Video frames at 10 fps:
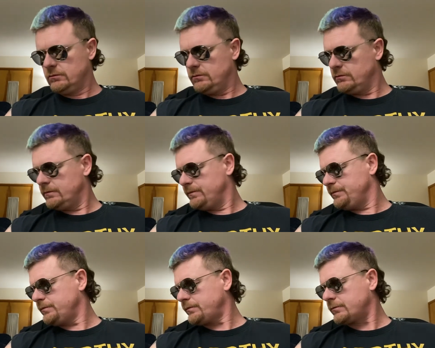
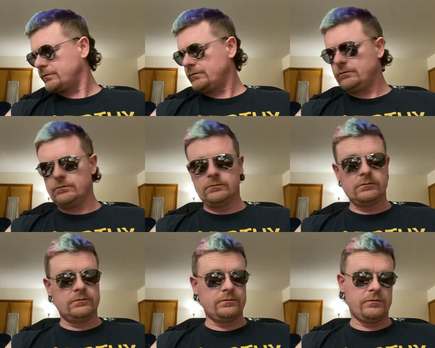
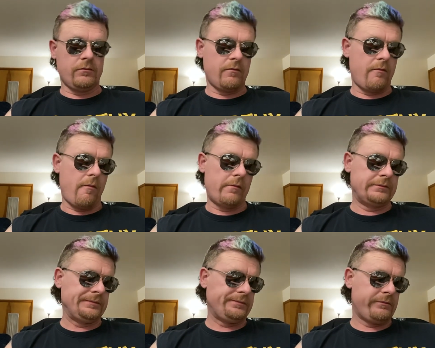
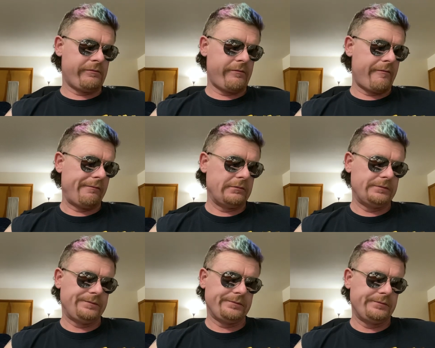
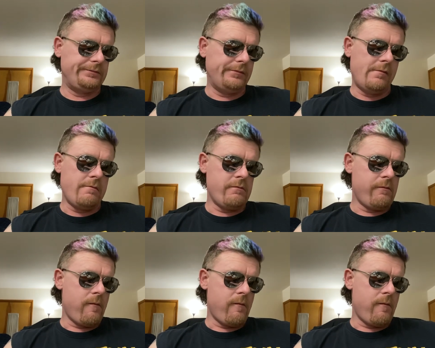(silence)